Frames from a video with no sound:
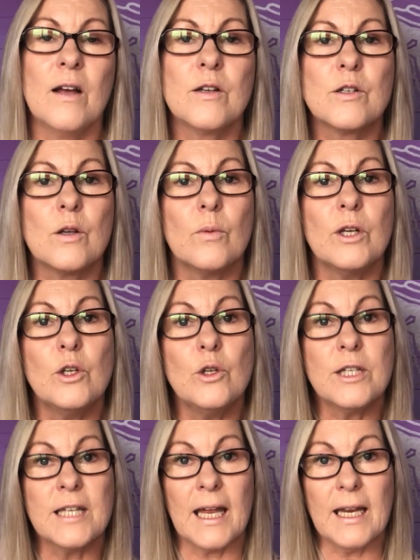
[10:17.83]
So when
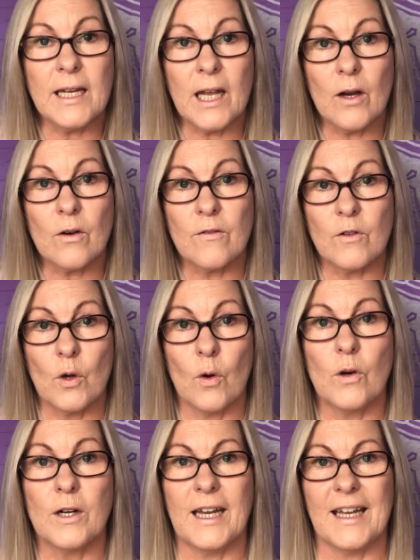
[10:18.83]
you take care of
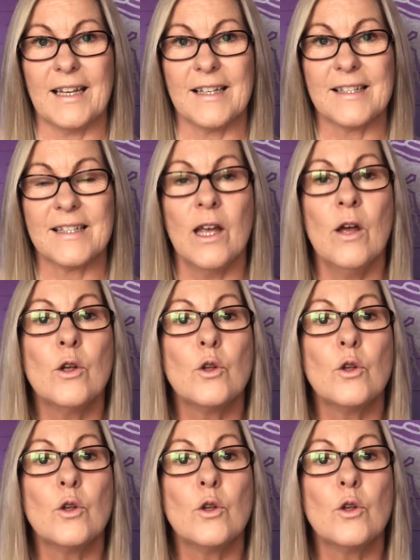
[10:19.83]
your needs,